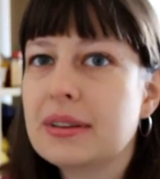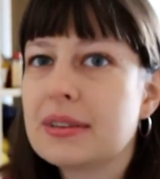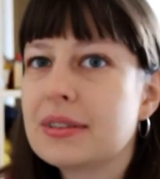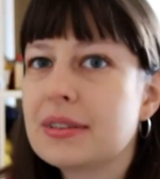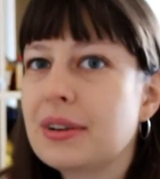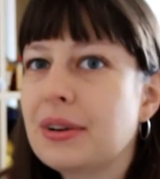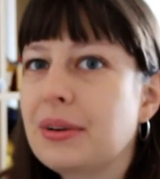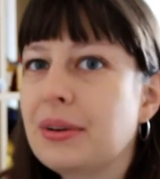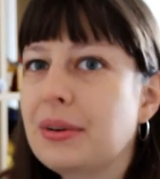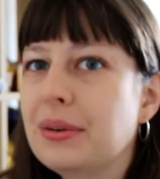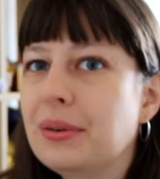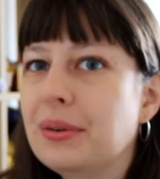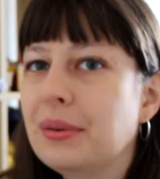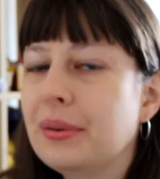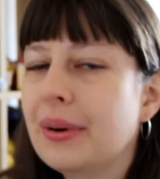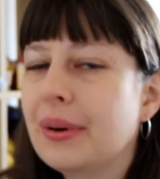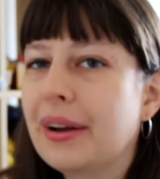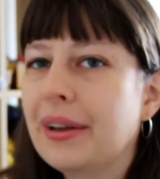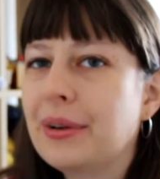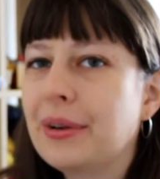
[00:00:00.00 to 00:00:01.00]
so
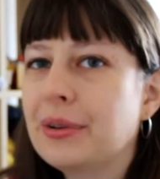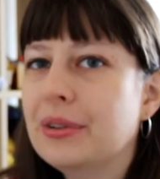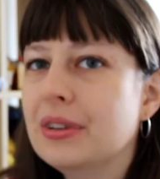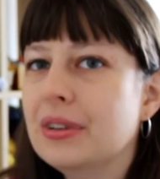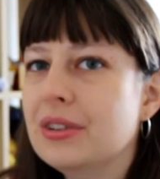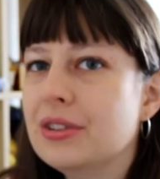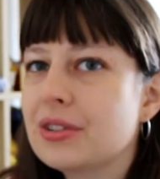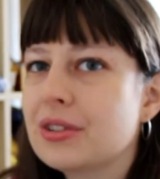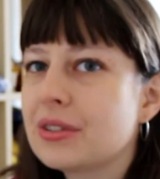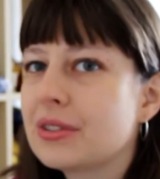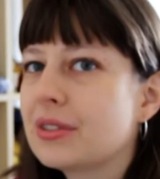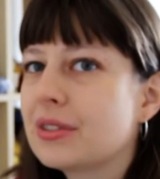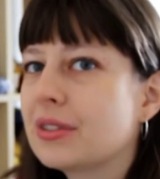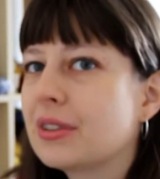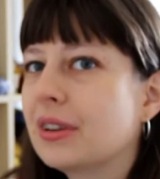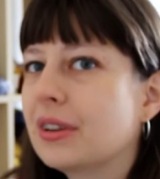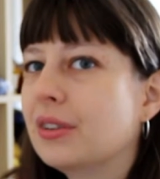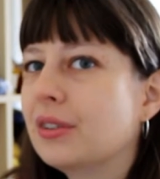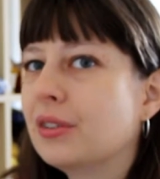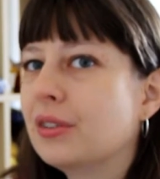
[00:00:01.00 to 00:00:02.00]
I couldn't
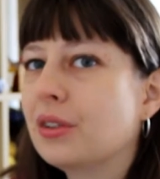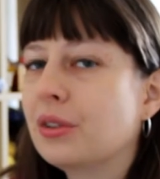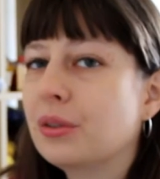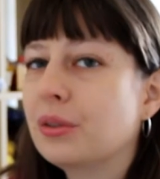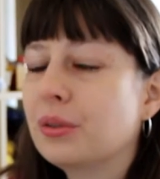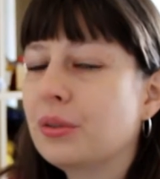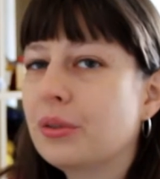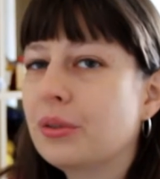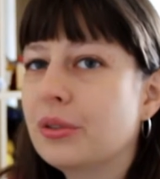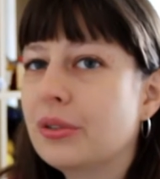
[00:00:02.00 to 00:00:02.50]
just, I don't know,